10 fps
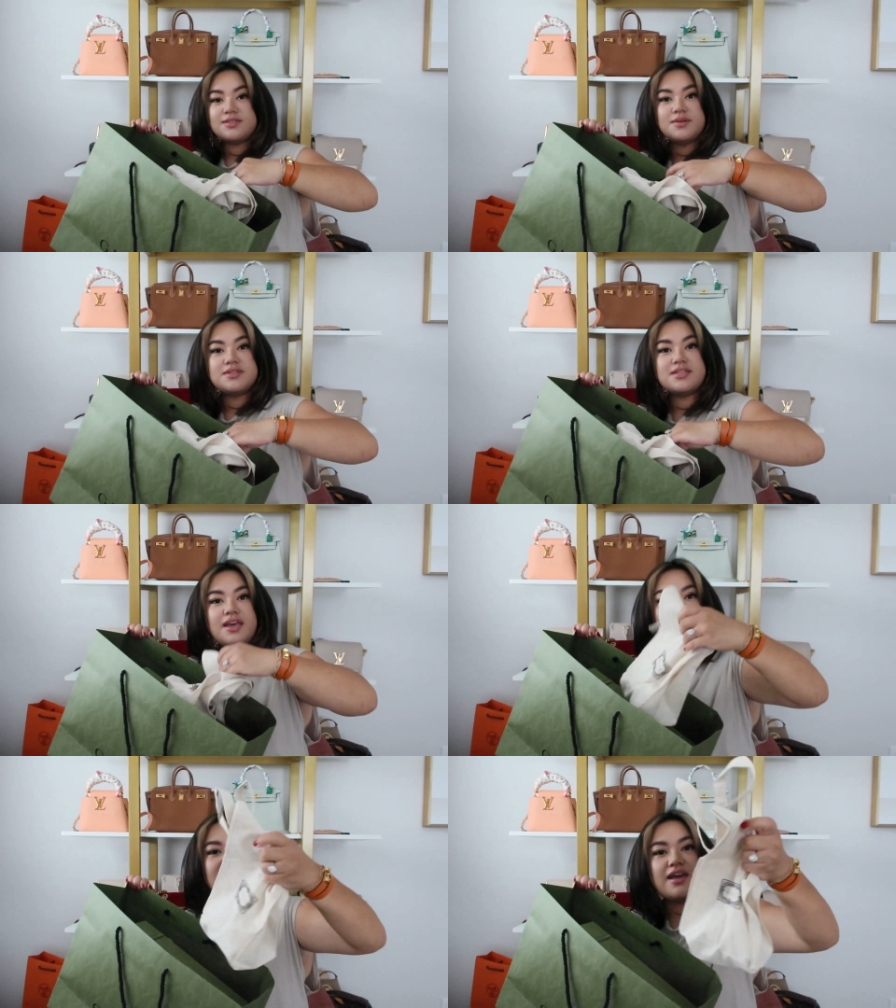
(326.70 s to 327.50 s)

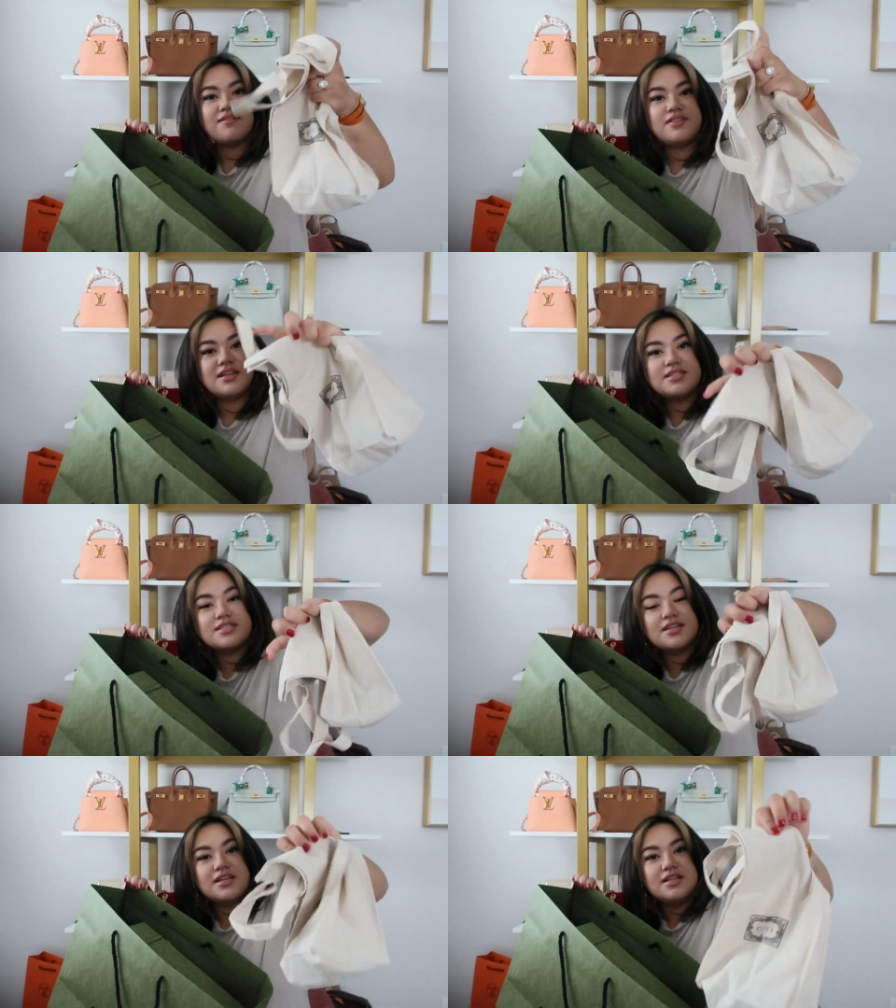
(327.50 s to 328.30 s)
associate gave
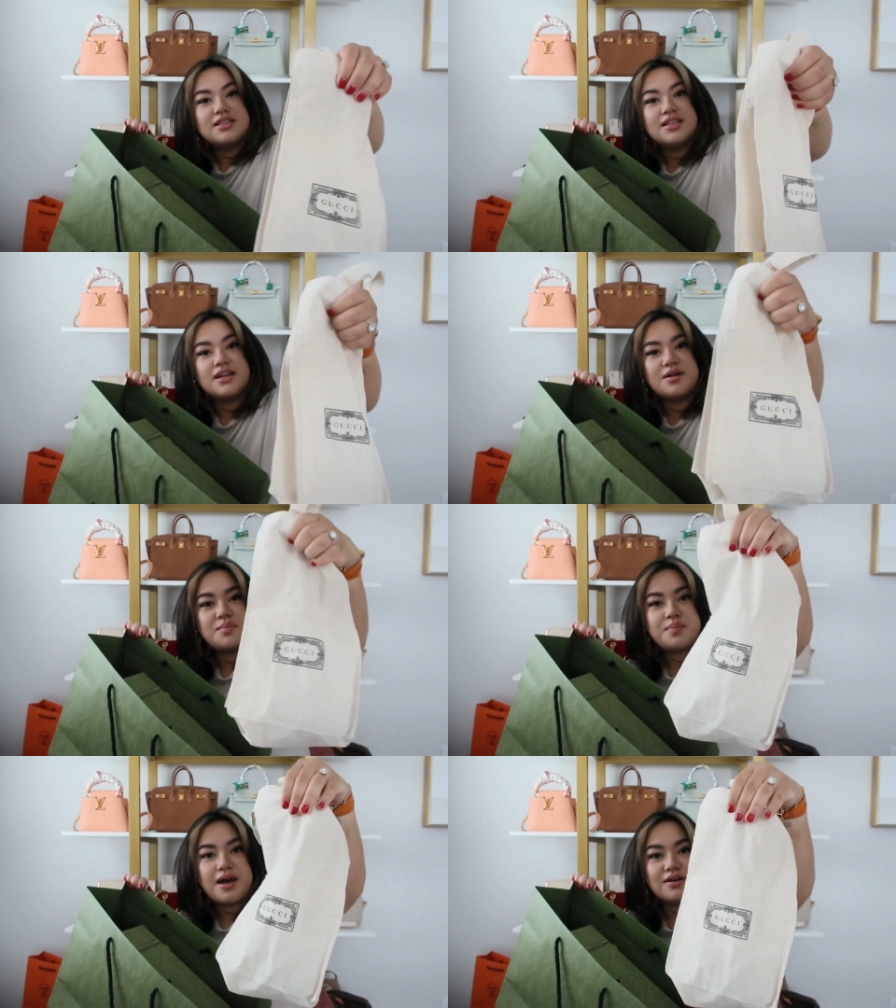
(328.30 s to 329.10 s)
this little
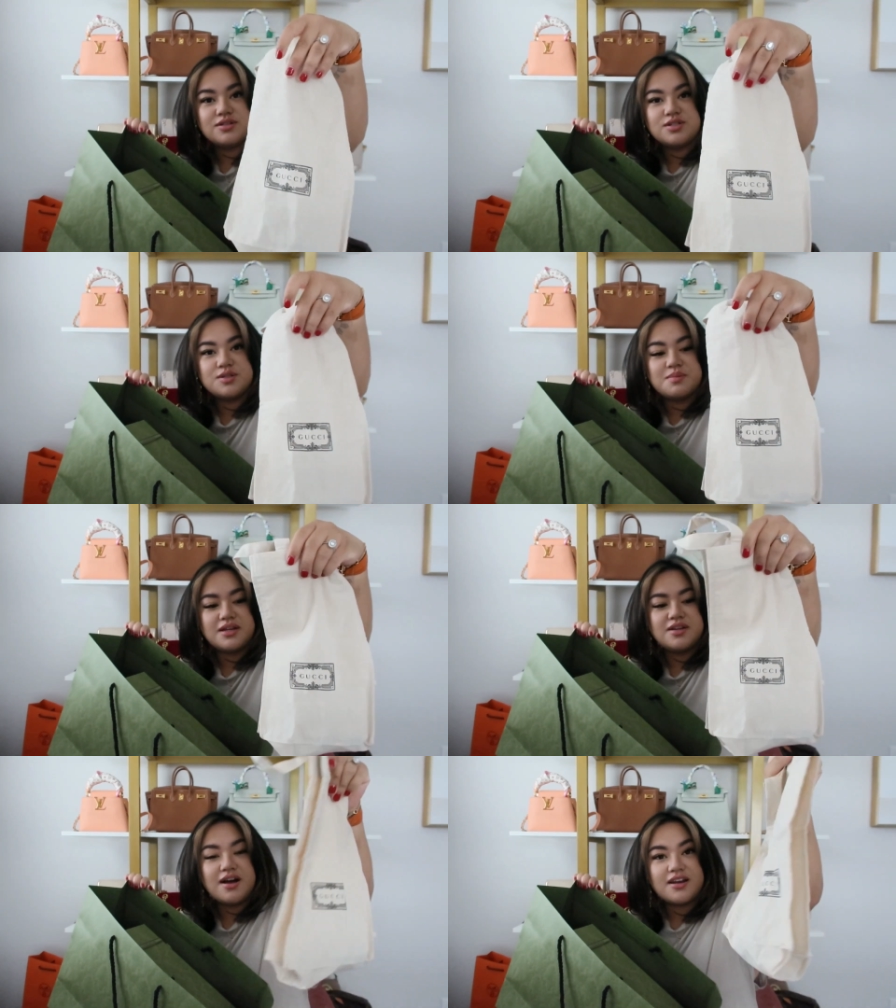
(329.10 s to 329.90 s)
pouch to my
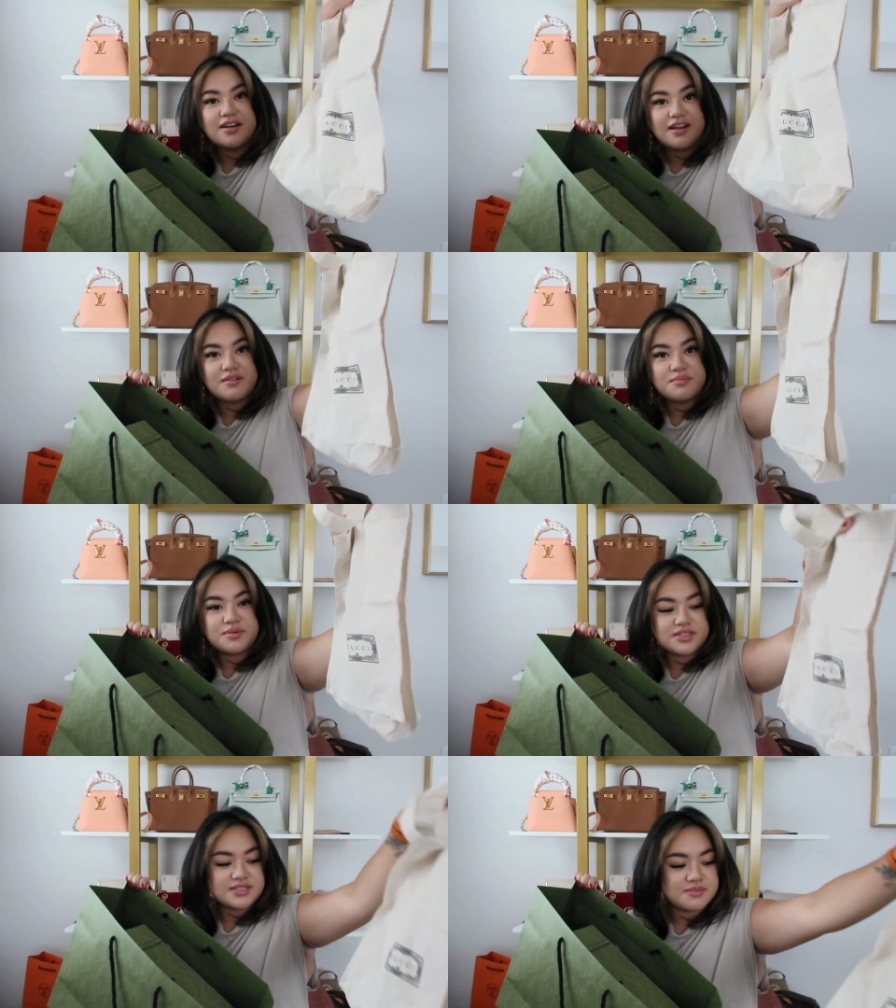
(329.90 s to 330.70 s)
daughter and
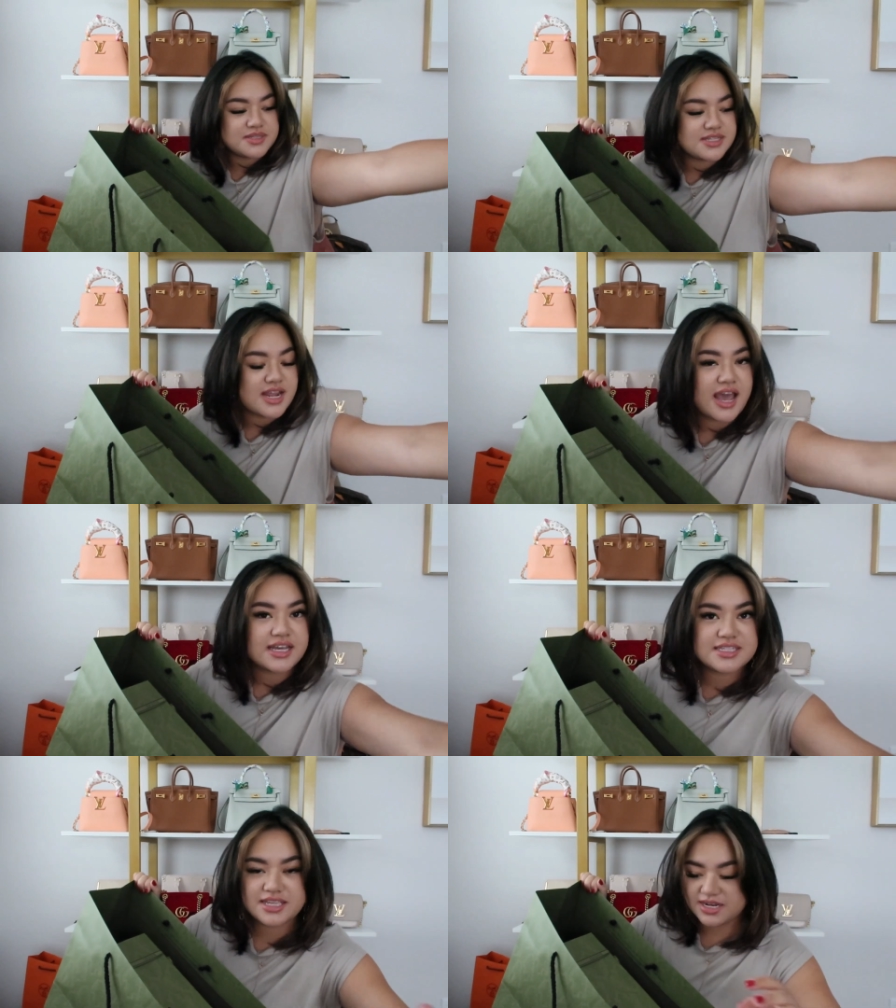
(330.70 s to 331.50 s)
put some
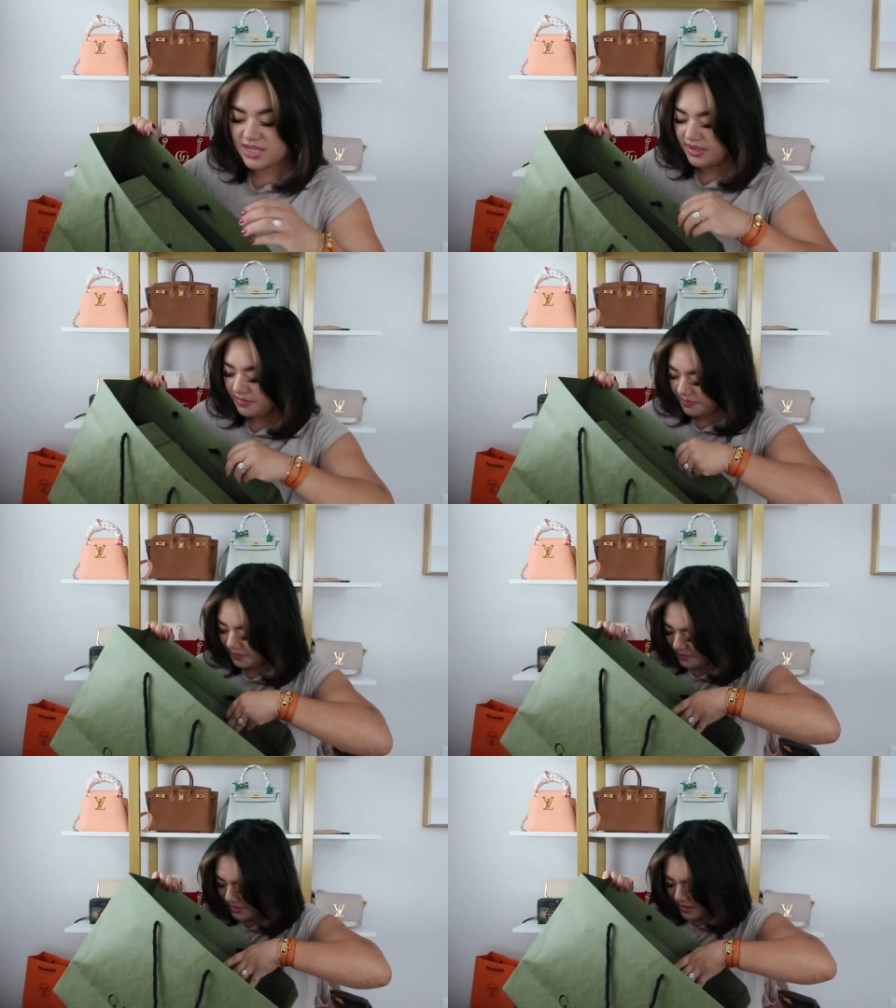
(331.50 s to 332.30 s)
snacks in it.
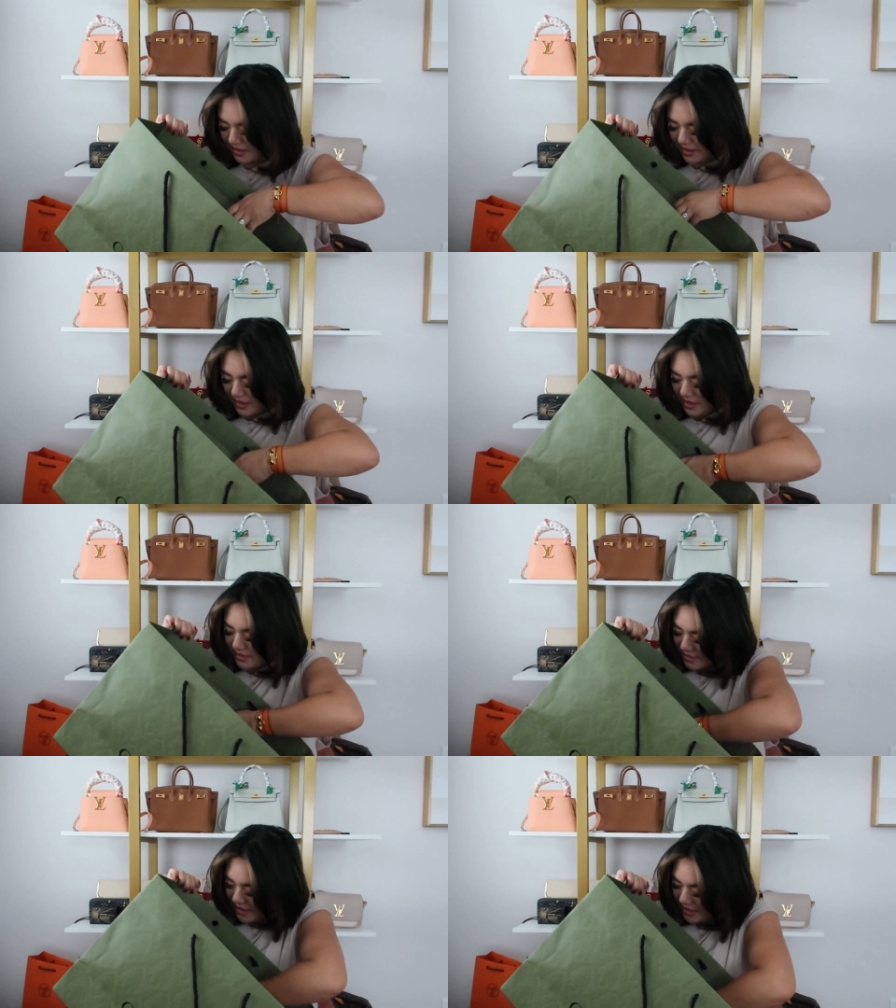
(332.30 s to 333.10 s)

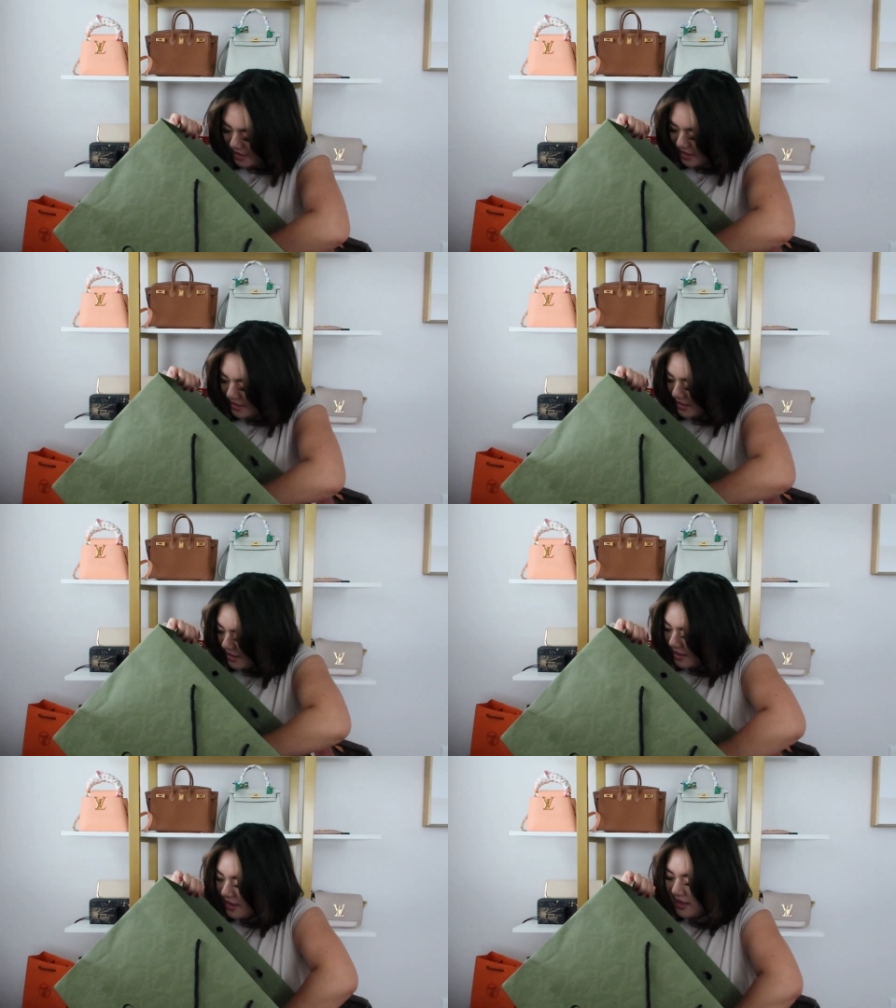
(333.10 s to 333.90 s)
And then
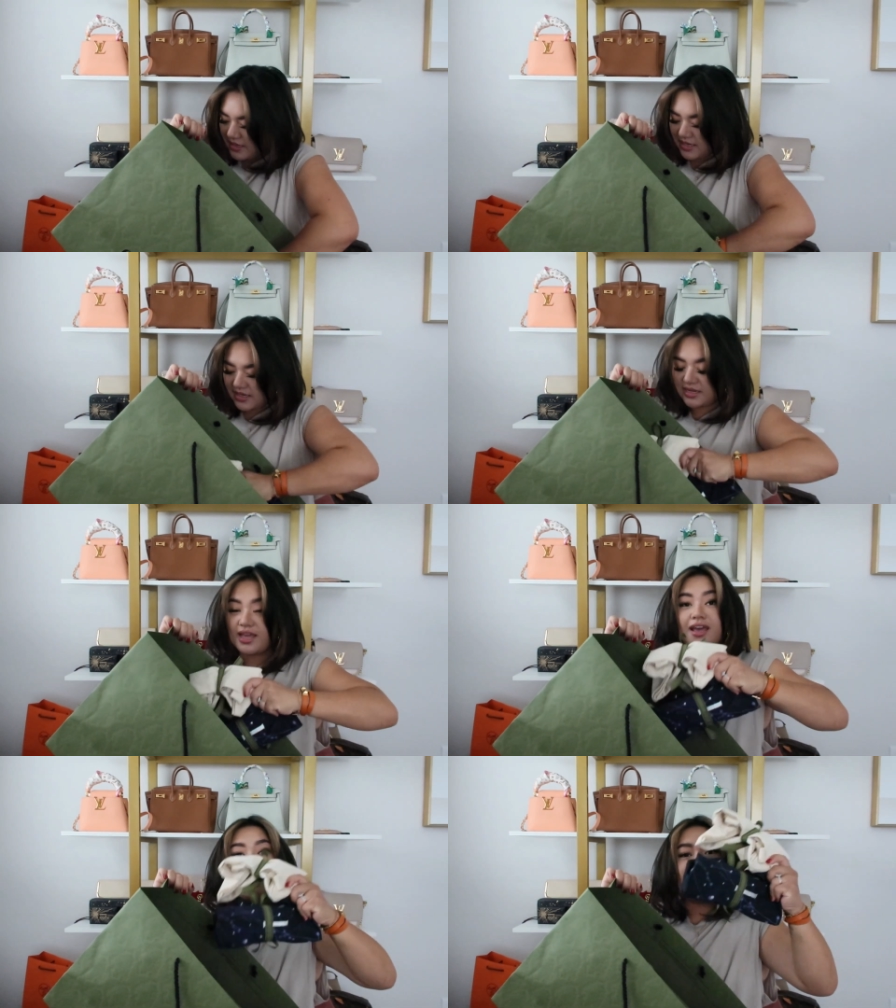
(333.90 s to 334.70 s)
I did
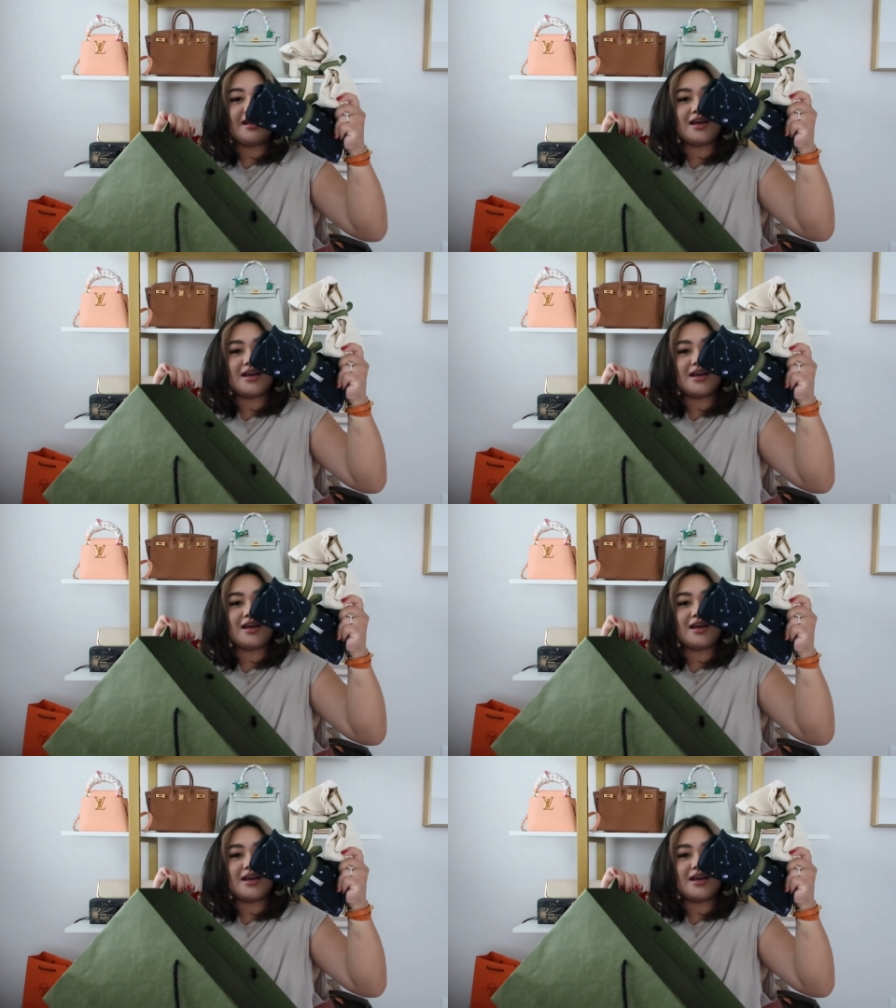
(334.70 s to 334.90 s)
get an